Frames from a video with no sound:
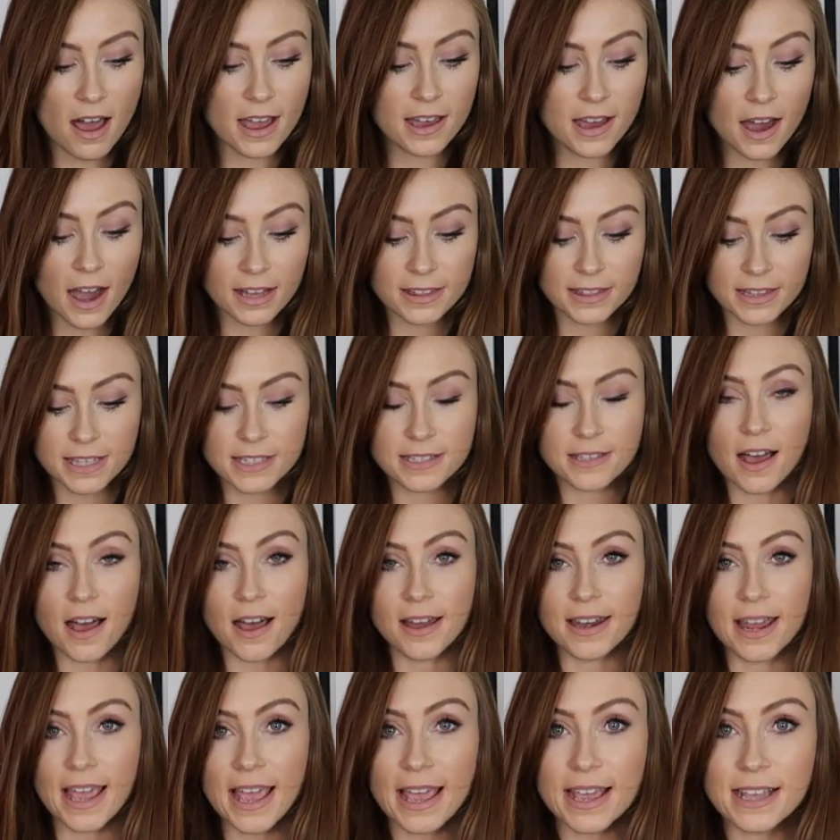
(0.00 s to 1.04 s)
I got these
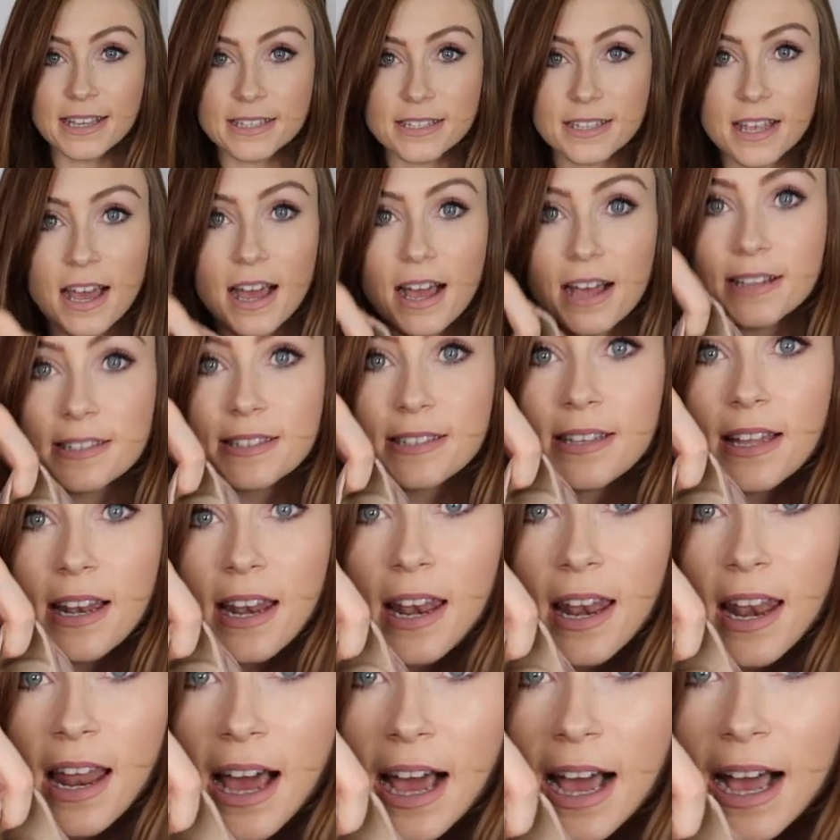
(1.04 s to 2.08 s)
on Asos
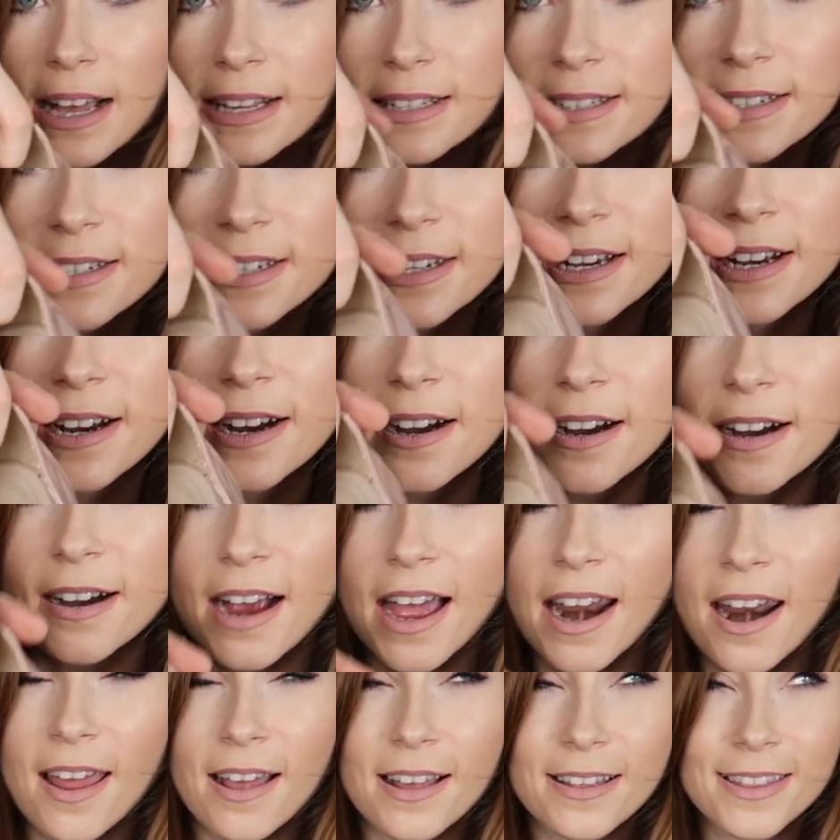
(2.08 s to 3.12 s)
last year
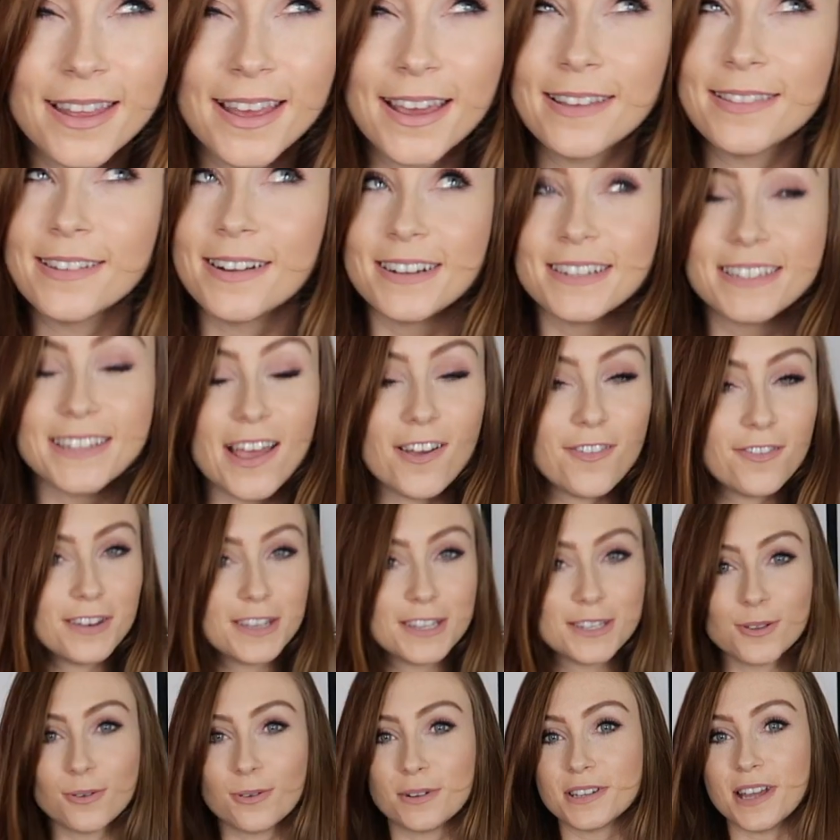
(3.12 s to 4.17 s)
and I think they're
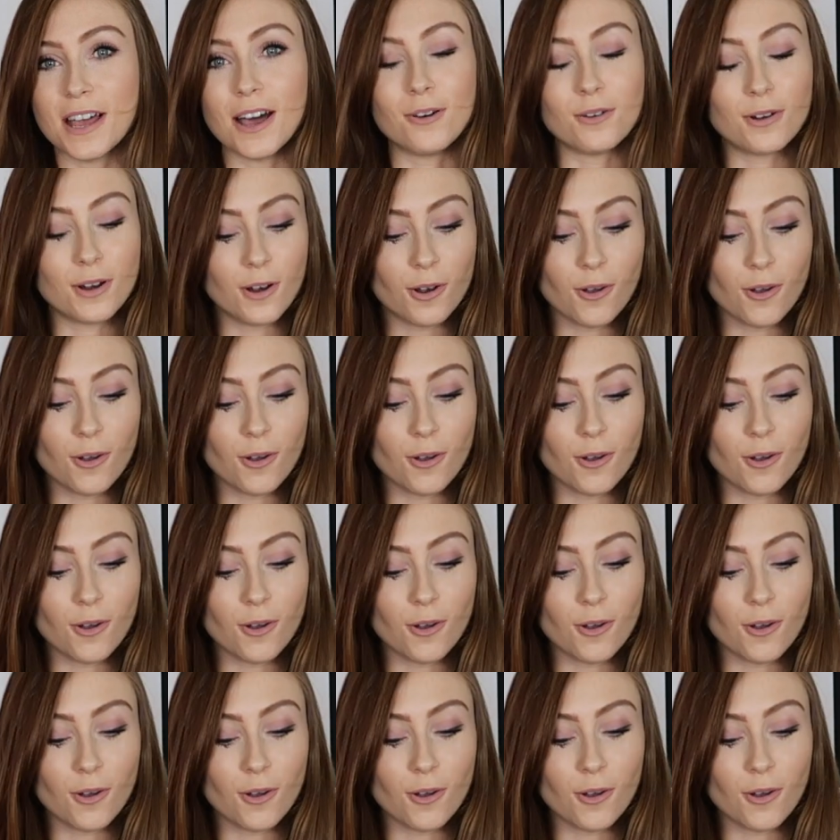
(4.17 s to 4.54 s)
definitely sold out.